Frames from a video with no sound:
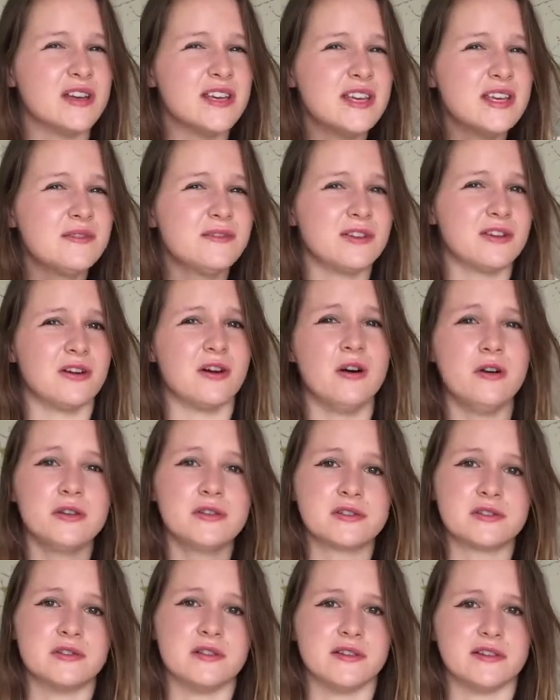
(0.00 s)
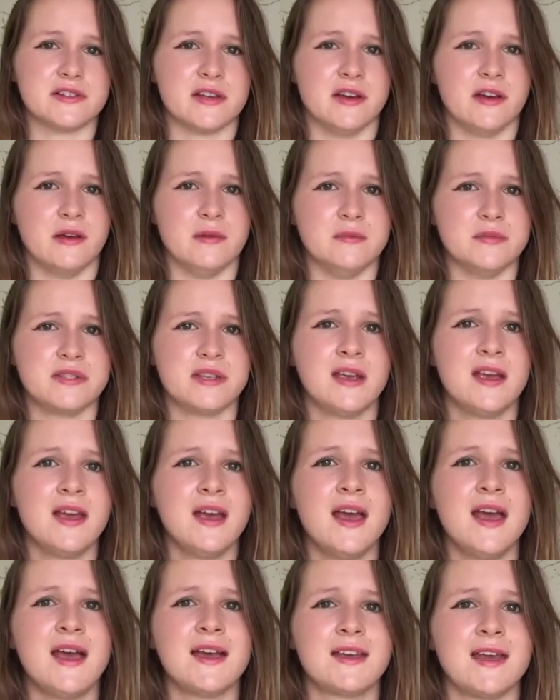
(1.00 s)
even a hostel at times
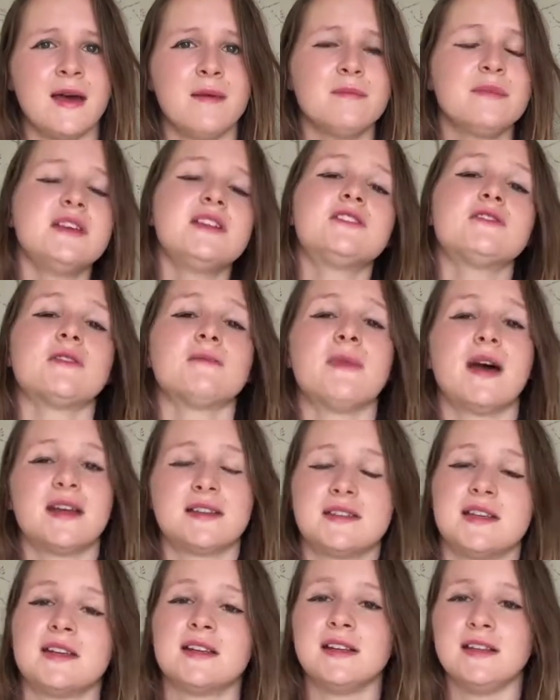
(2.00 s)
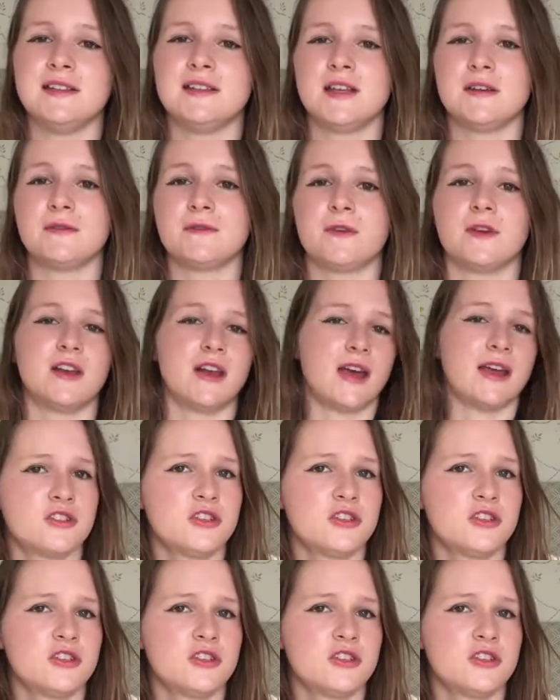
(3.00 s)
can be dramatically different.